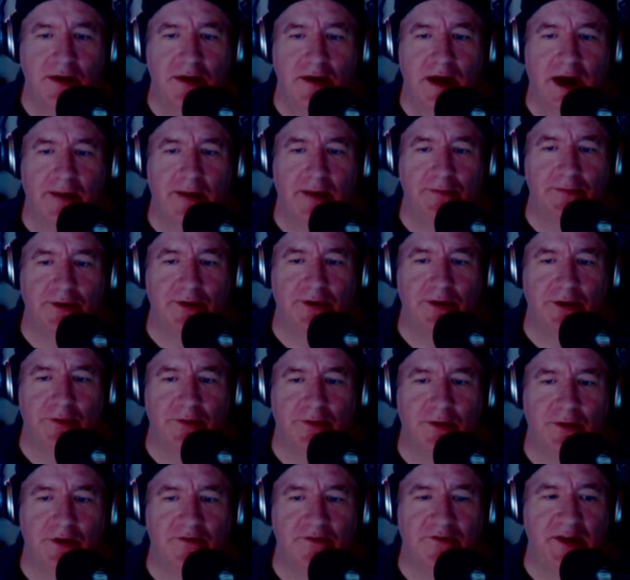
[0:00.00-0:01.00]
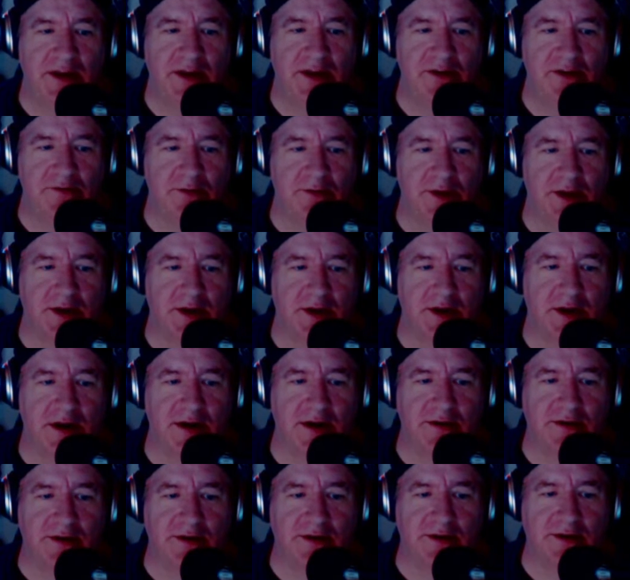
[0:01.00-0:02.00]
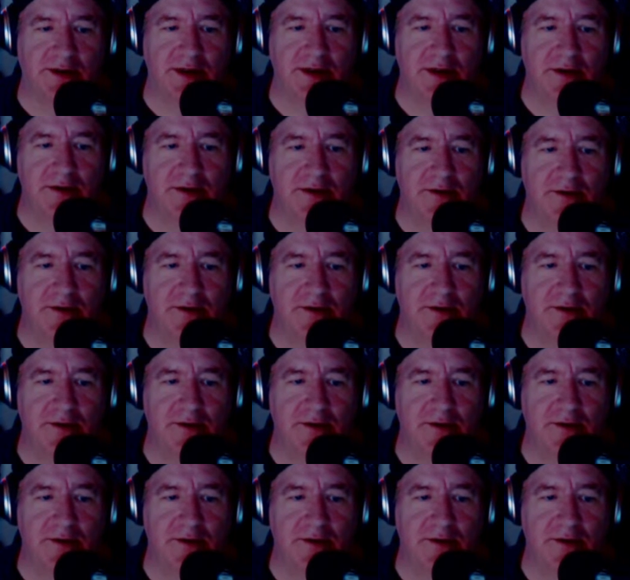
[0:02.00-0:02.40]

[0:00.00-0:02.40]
I'm the only one faced with it constantly.